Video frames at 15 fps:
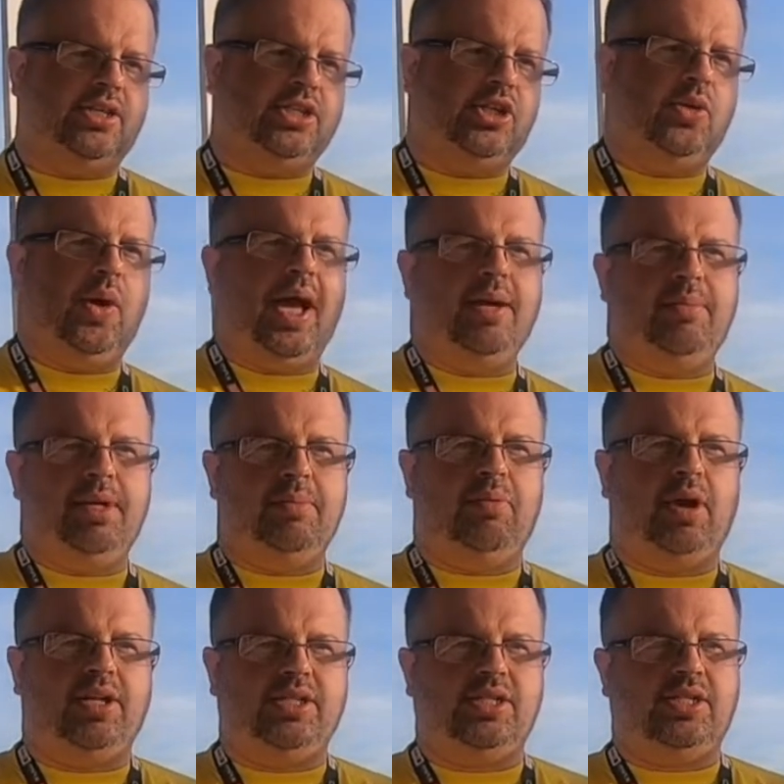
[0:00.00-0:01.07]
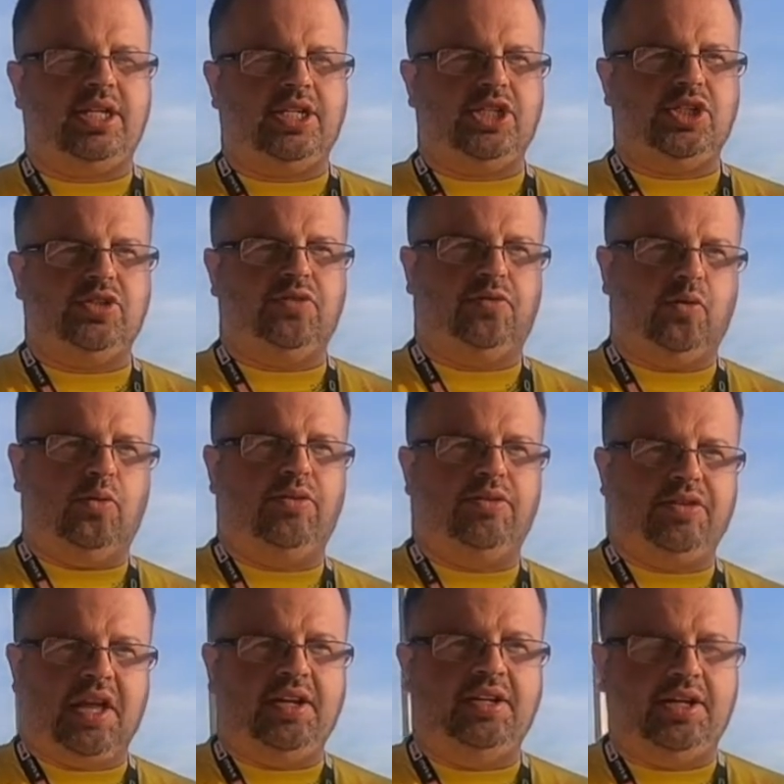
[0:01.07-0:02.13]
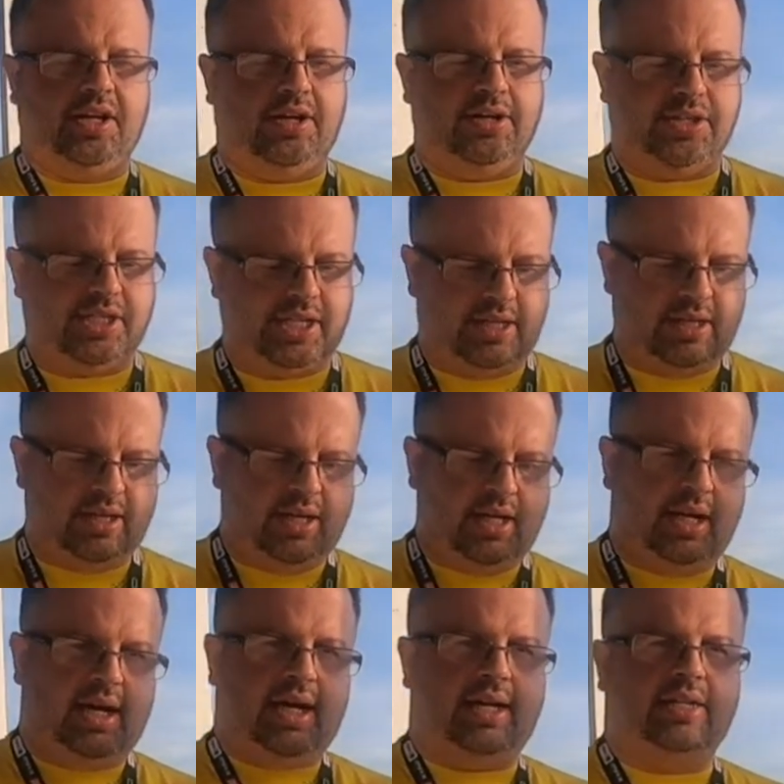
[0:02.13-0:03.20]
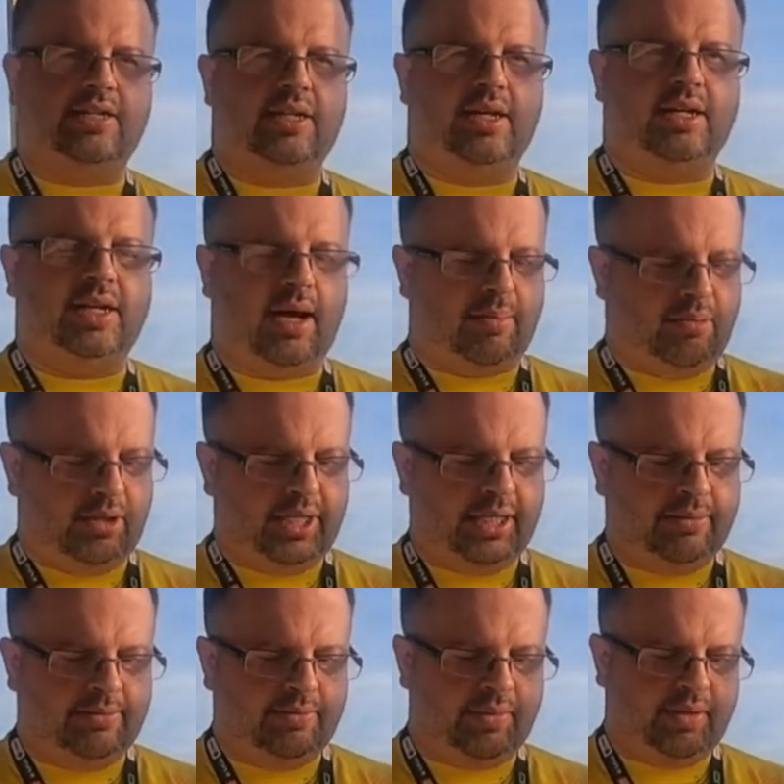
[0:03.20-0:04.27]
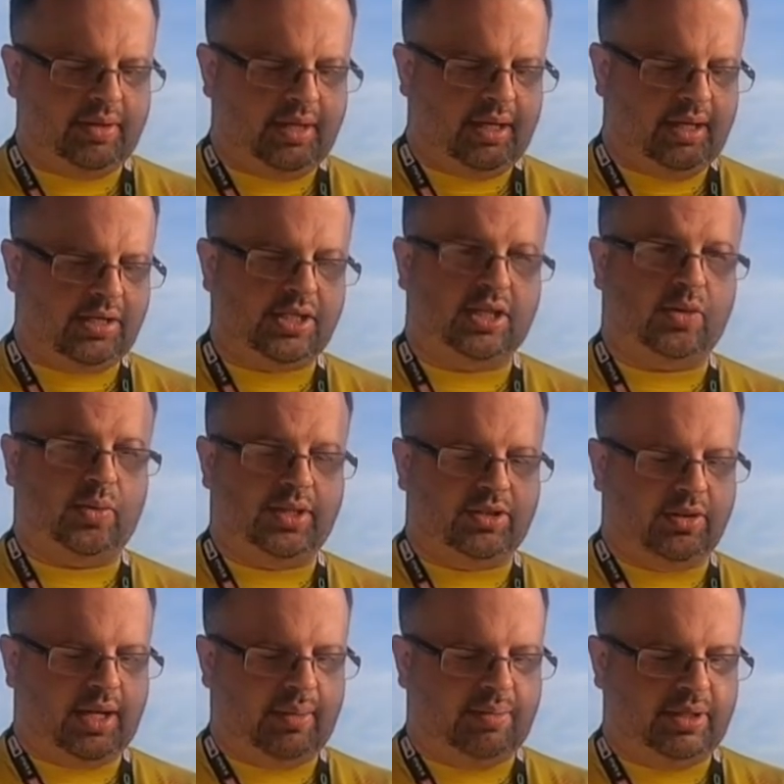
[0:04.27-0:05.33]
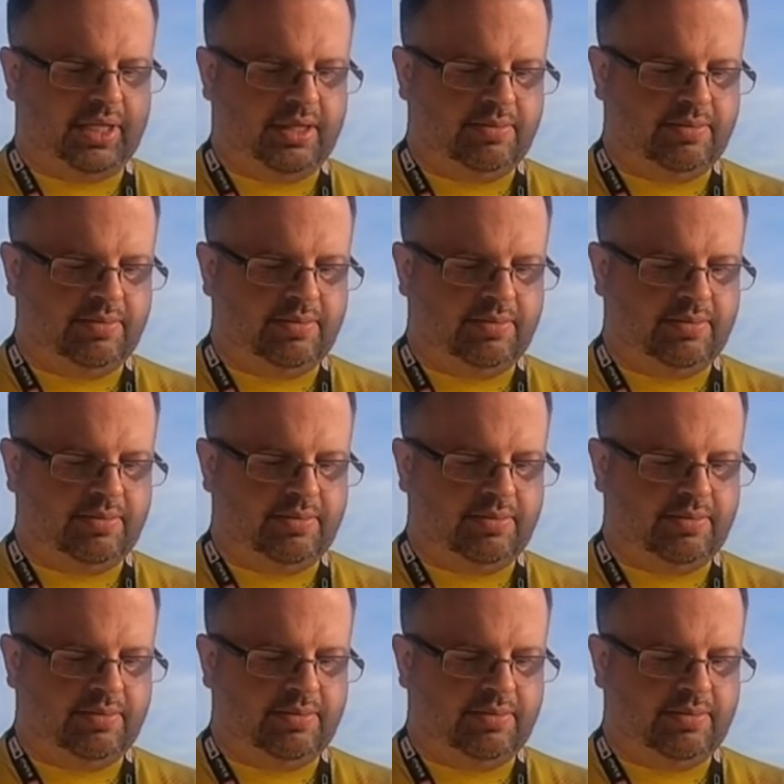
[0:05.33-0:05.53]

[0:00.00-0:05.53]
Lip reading: 8-minute practice sessions for the Thunder carts here at Napoli, Circuito Napoli.